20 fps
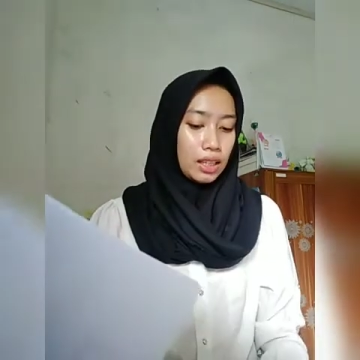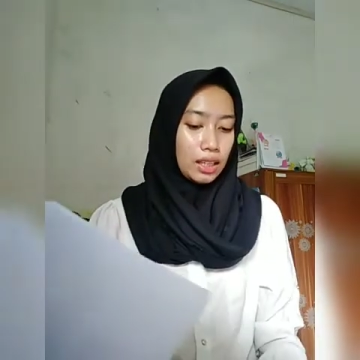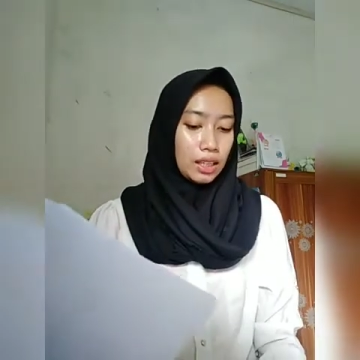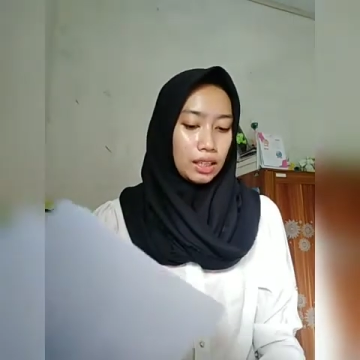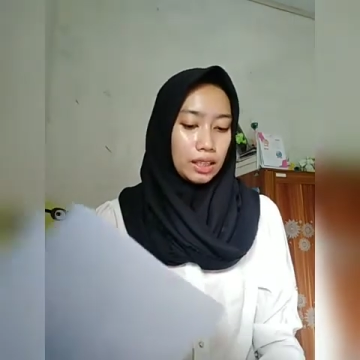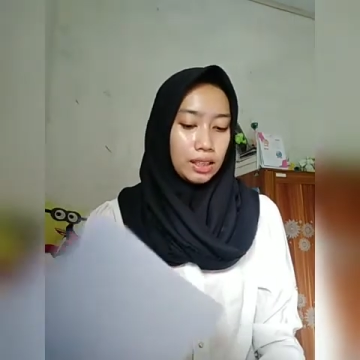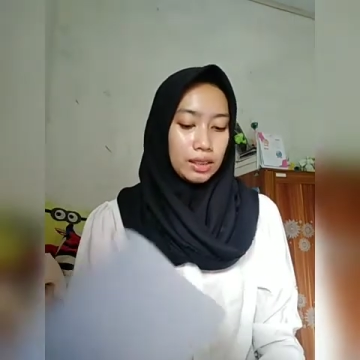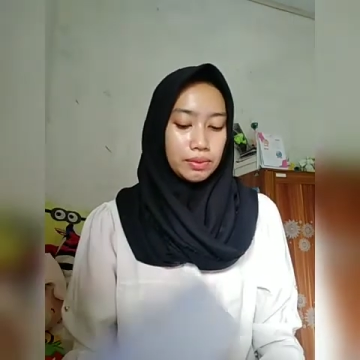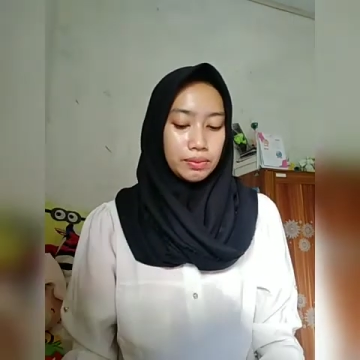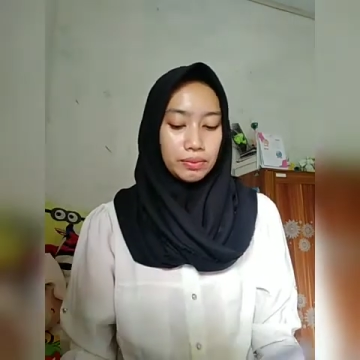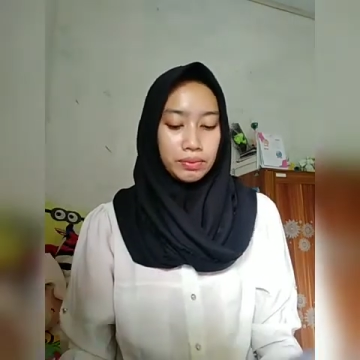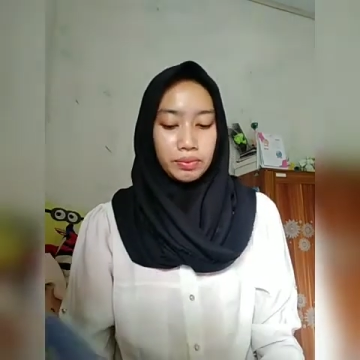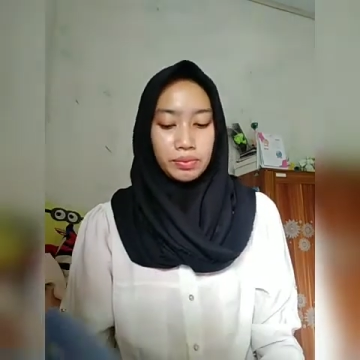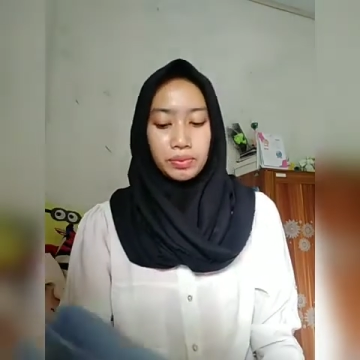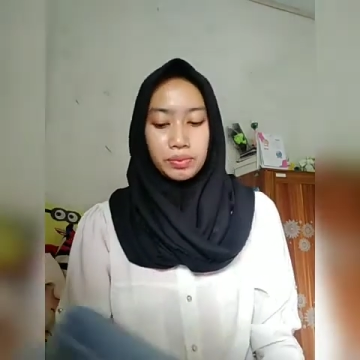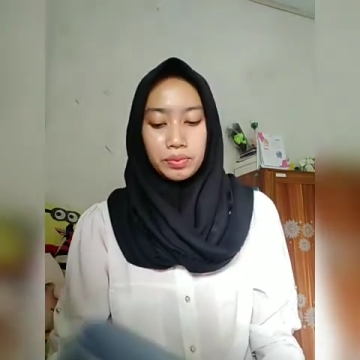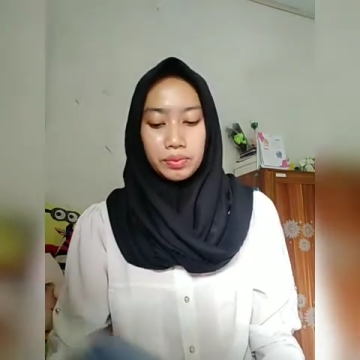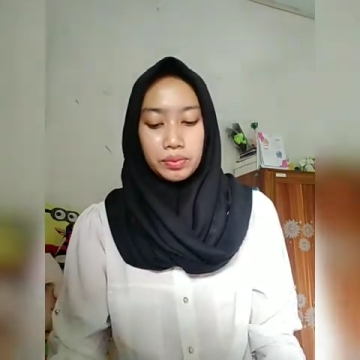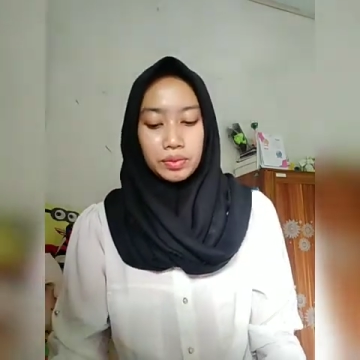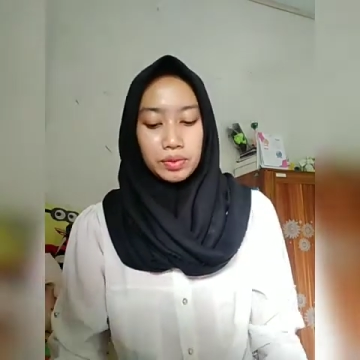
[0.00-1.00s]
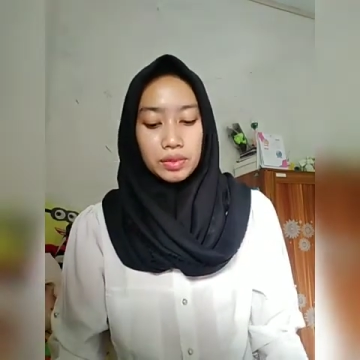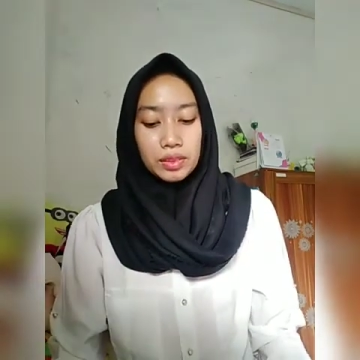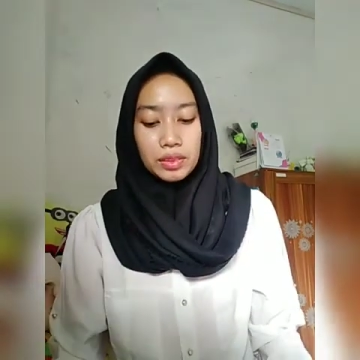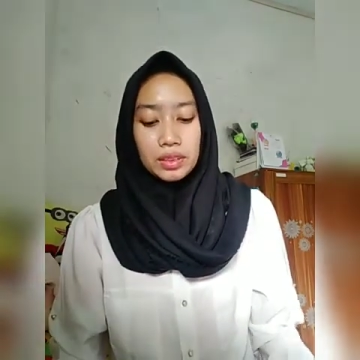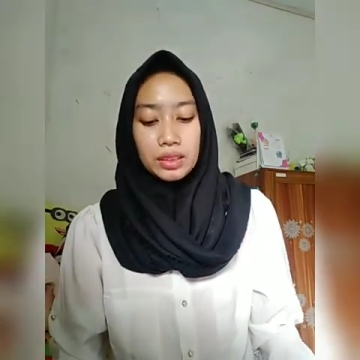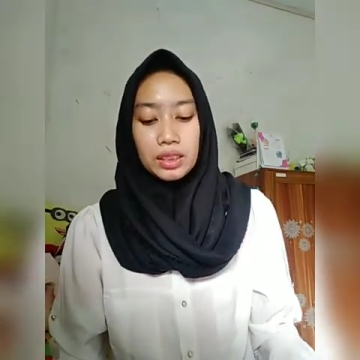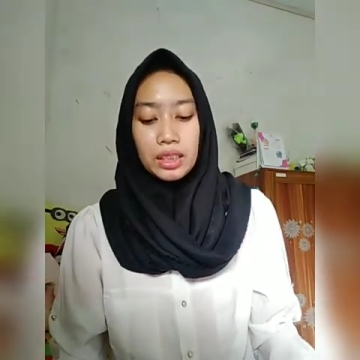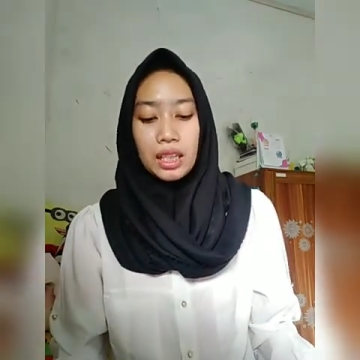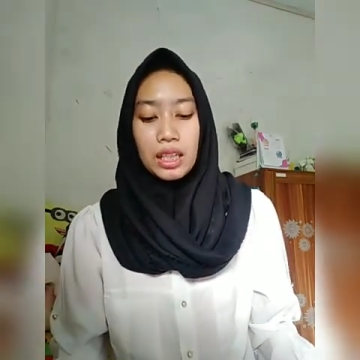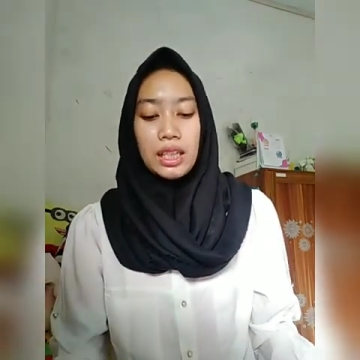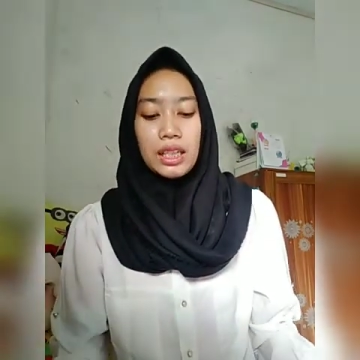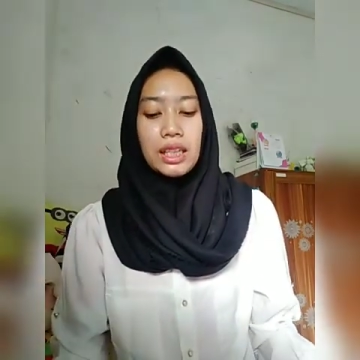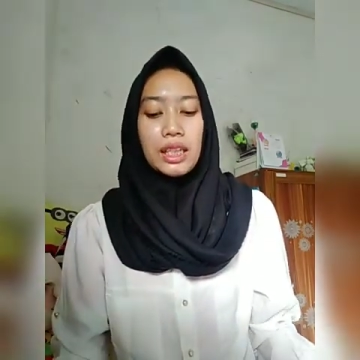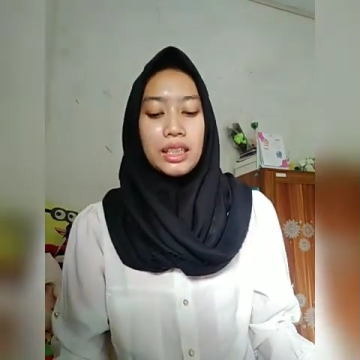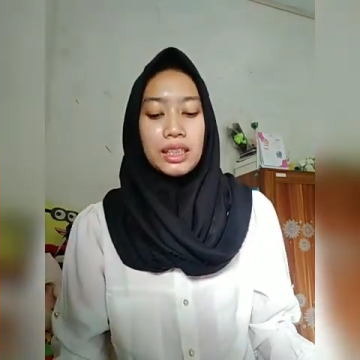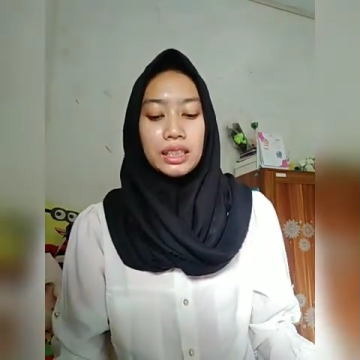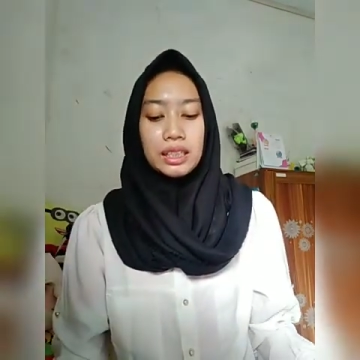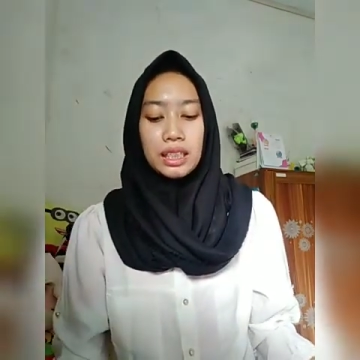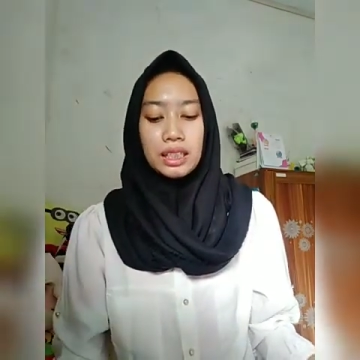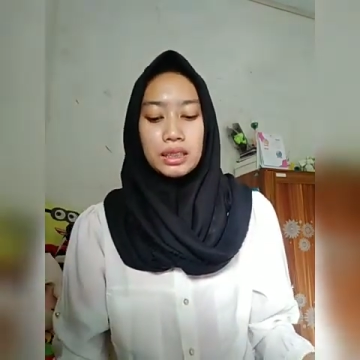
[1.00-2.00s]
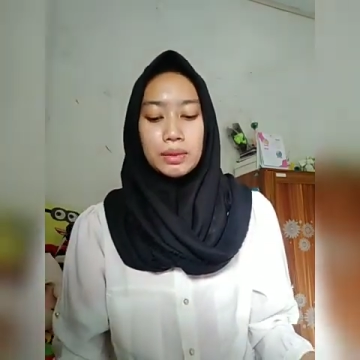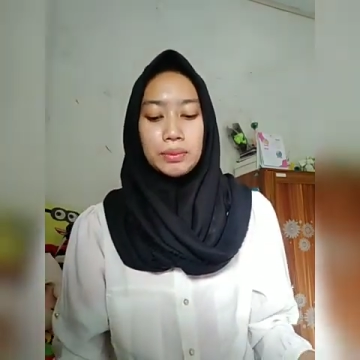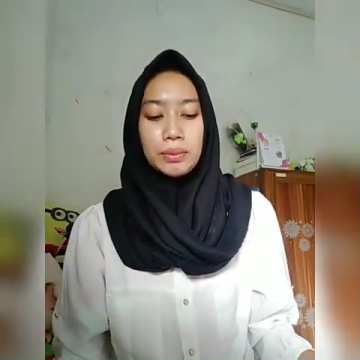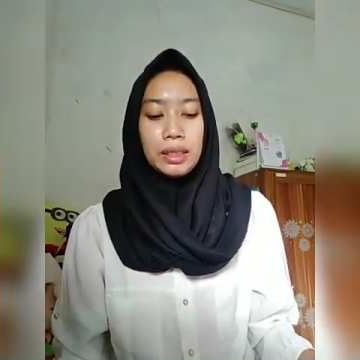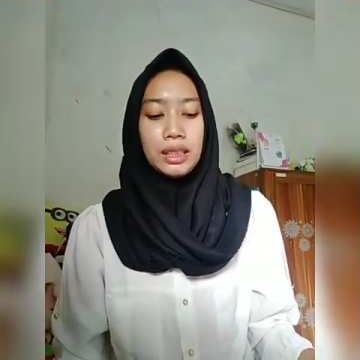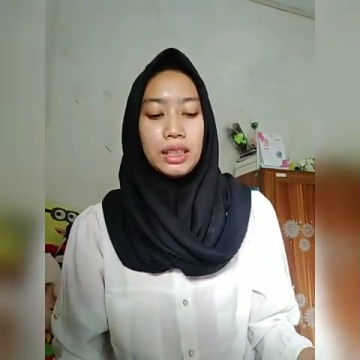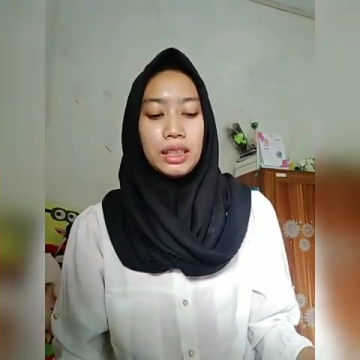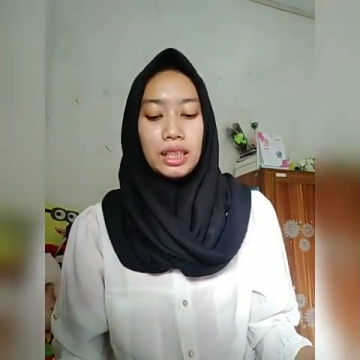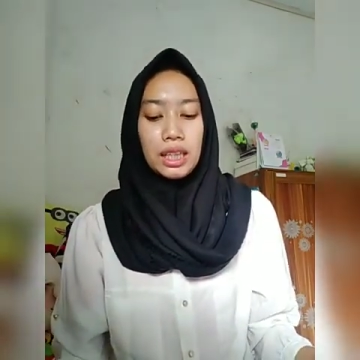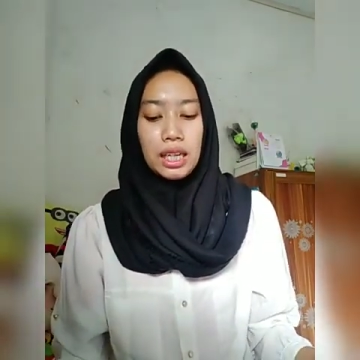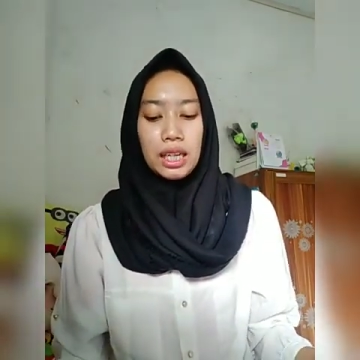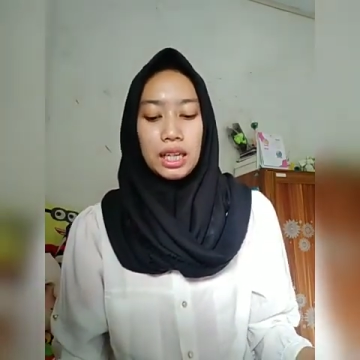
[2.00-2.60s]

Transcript: And in class B,